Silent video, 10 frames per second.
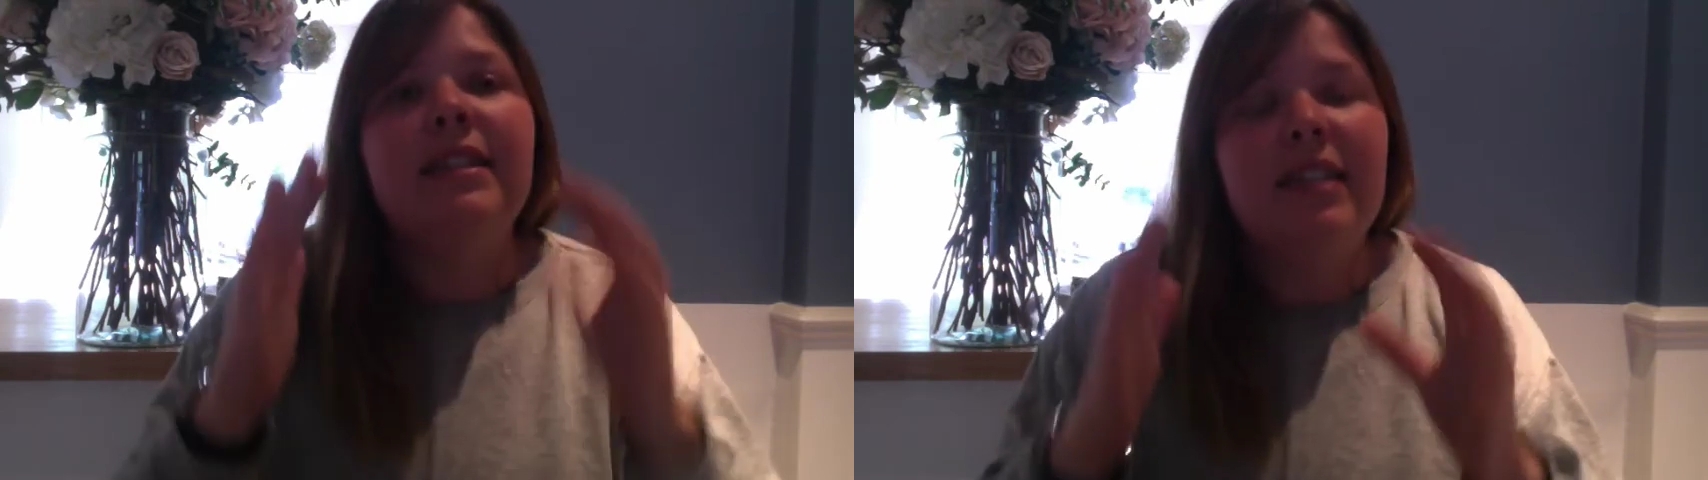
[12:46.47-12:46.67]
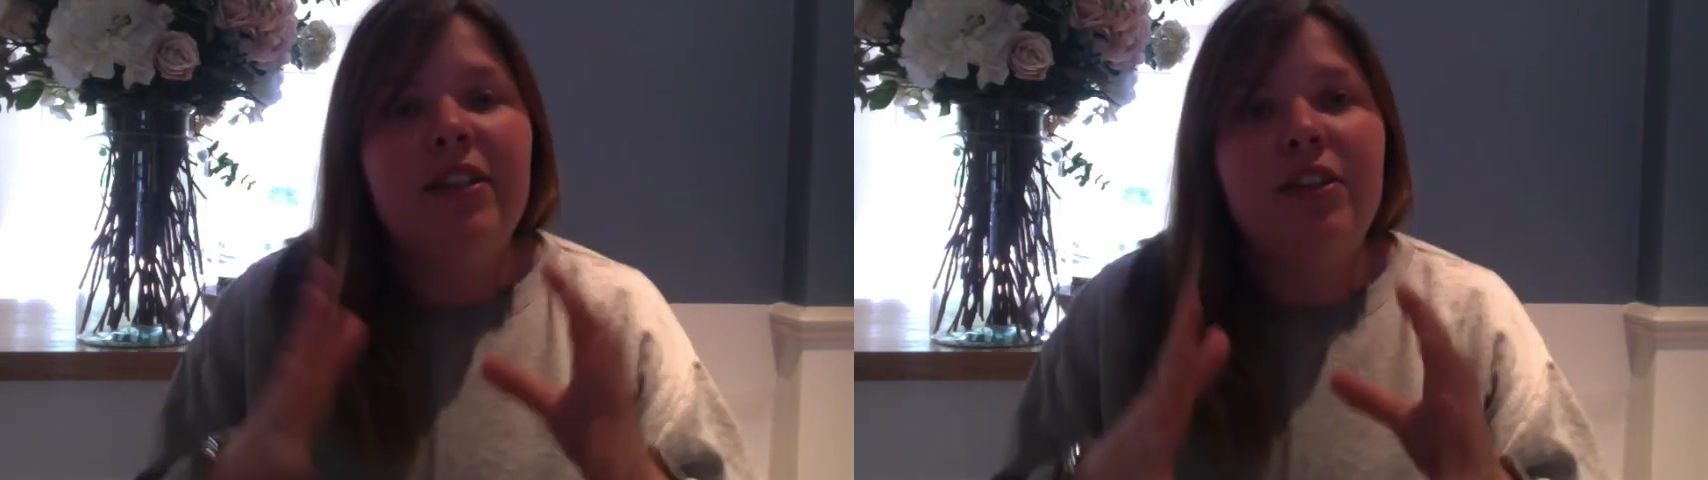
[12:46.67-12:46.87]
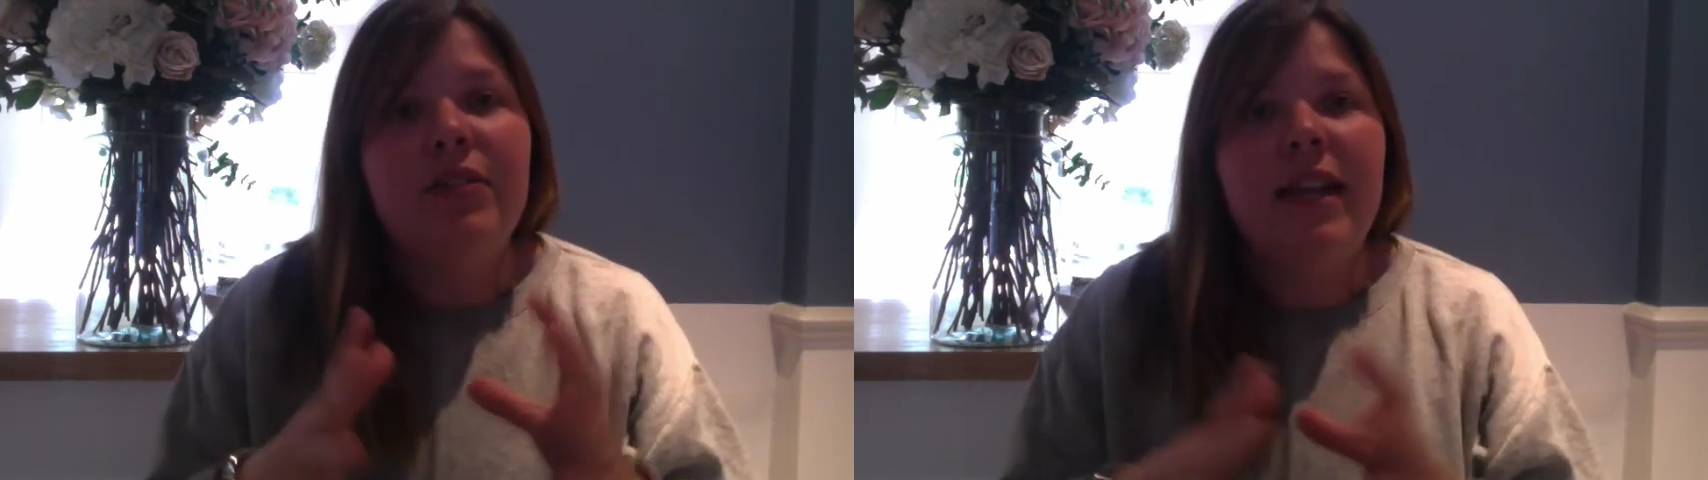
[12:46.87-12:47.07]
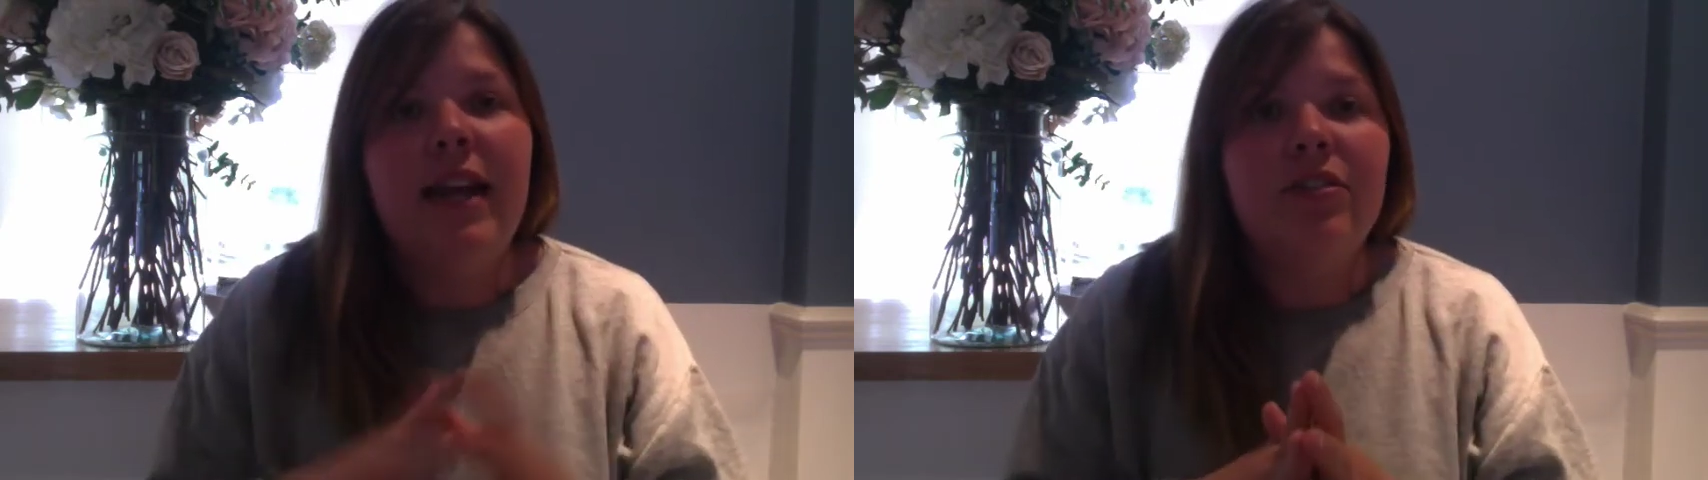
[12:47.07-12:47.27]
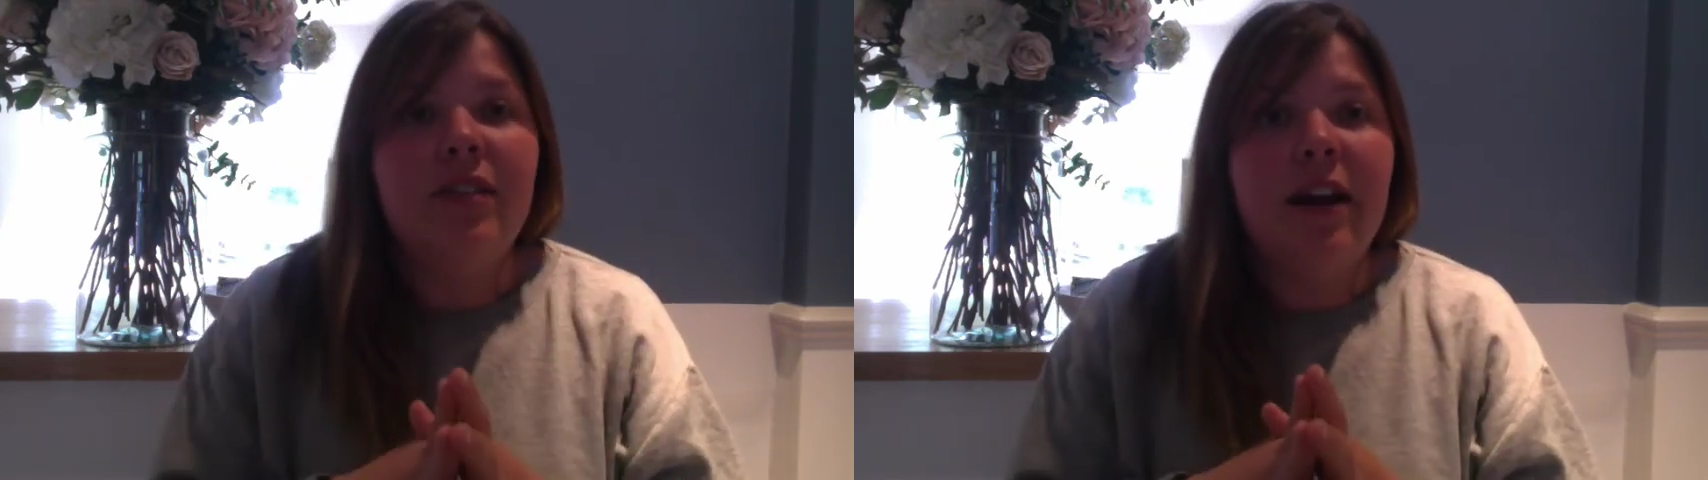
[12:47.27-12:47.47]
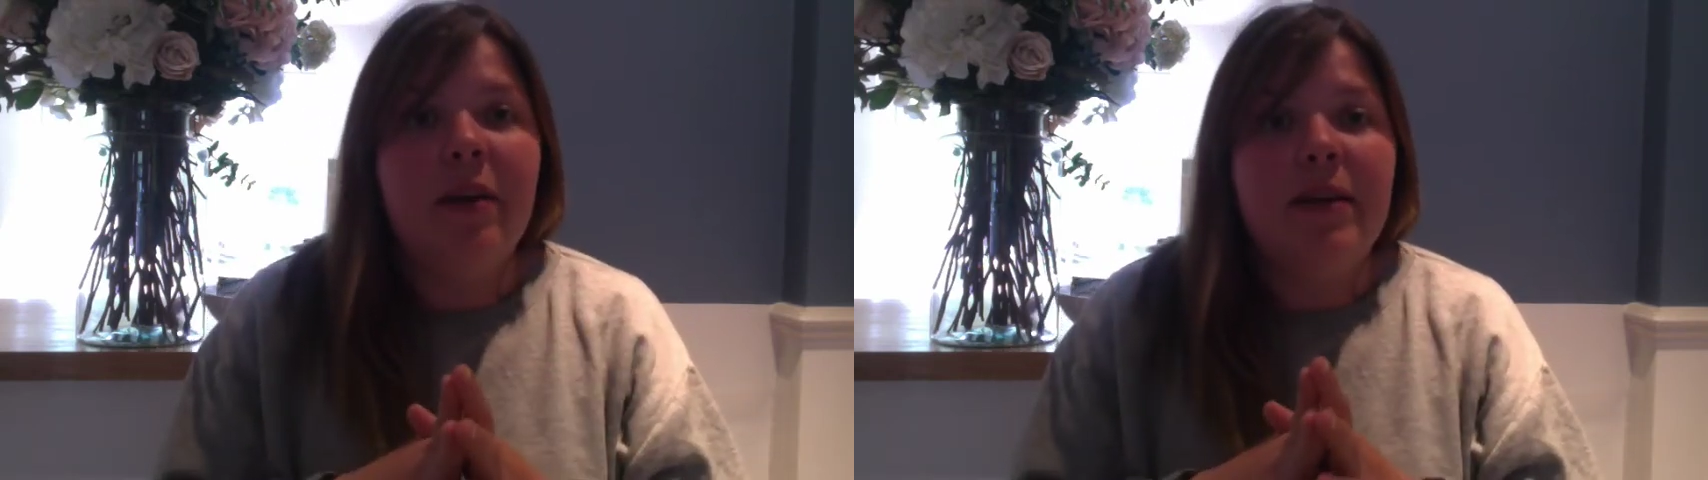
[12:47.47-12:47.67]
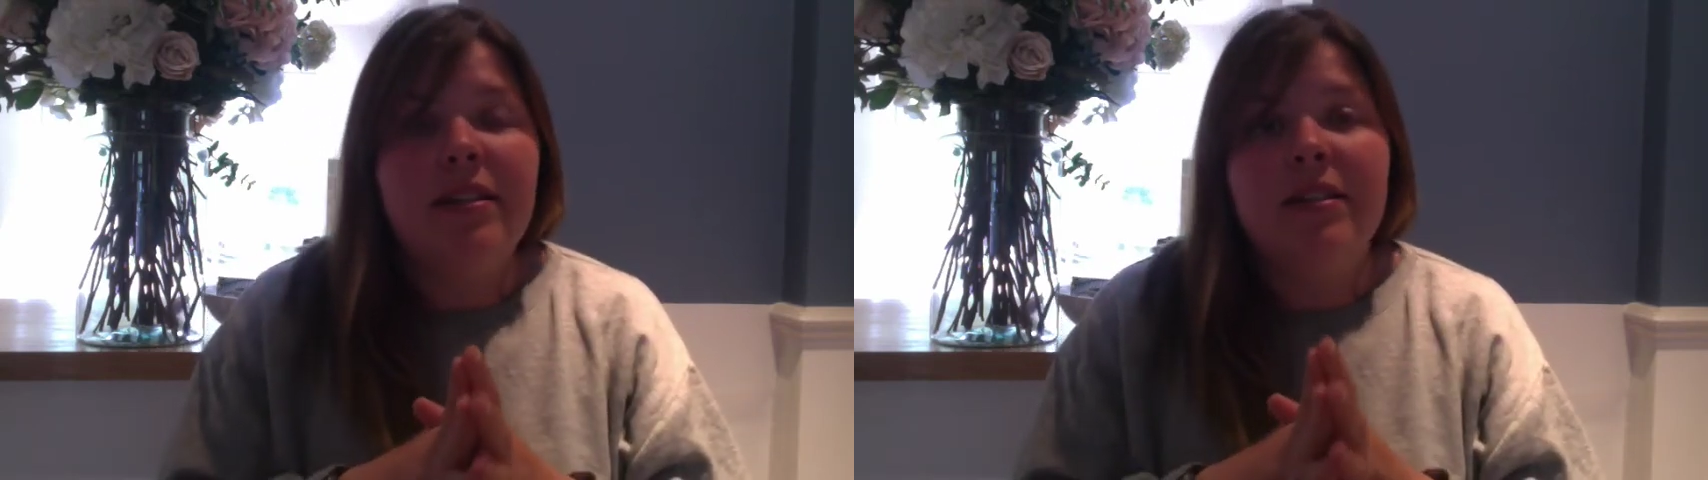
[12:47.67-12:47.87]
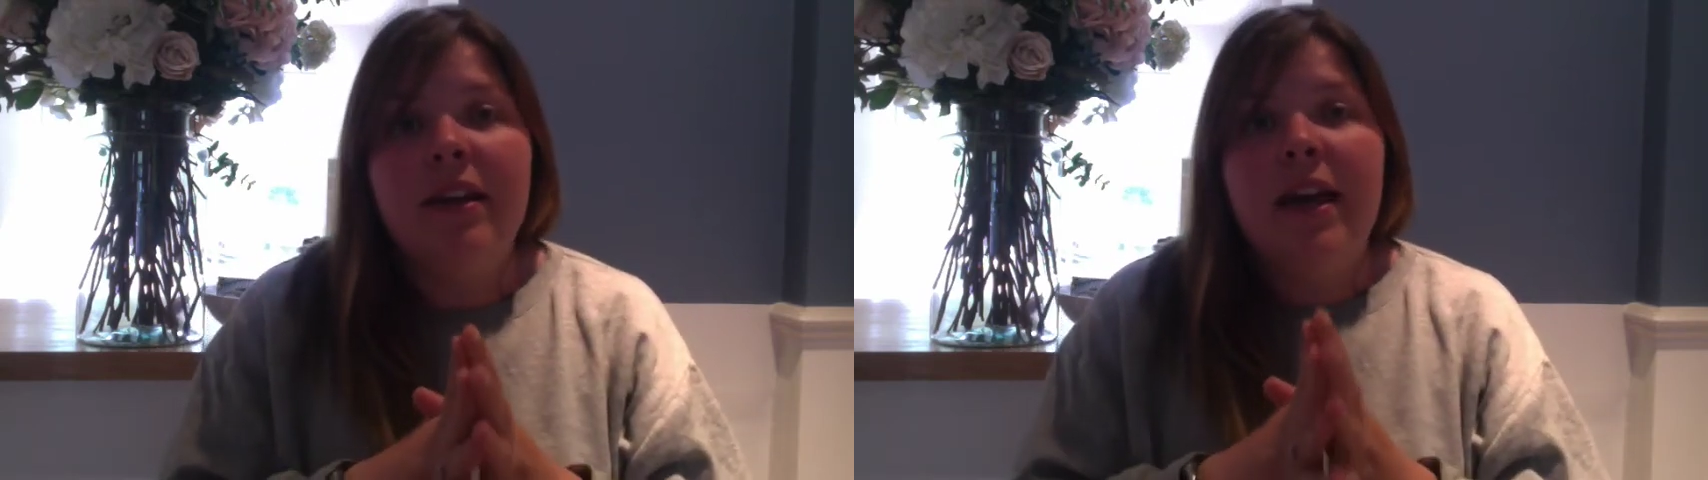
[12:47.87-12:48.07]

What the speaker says: to use electrotherapies.